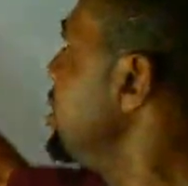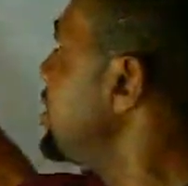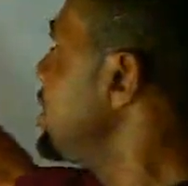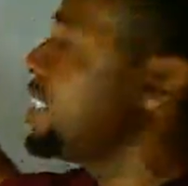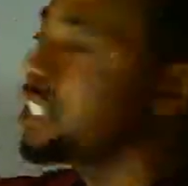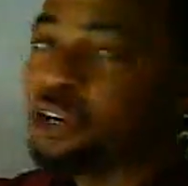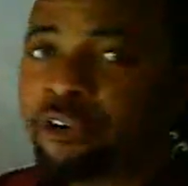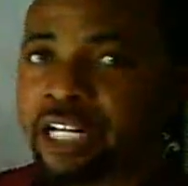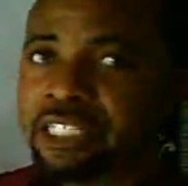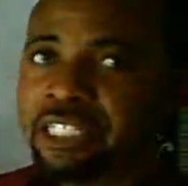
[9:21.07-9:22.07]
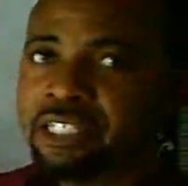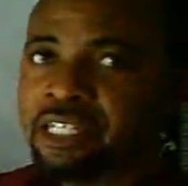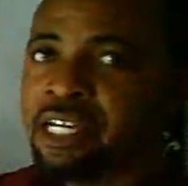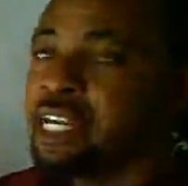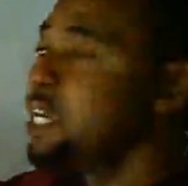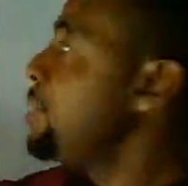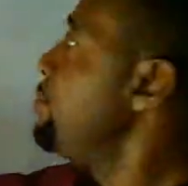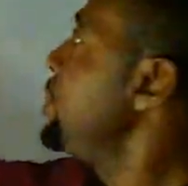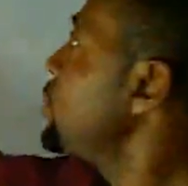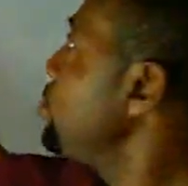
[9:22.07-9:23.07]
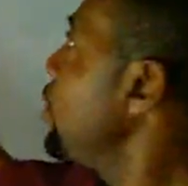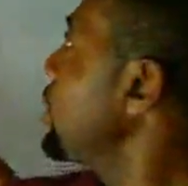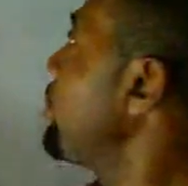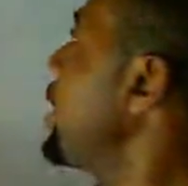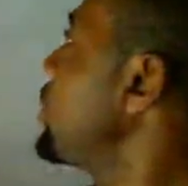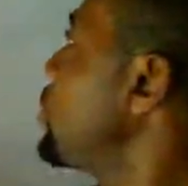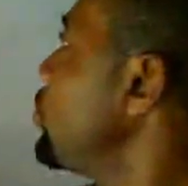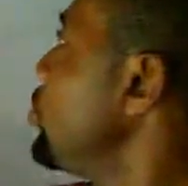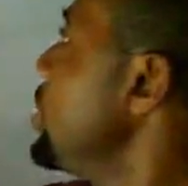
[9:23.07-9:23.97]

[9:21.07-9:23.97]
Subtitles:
See the correct thing. It means multiply 2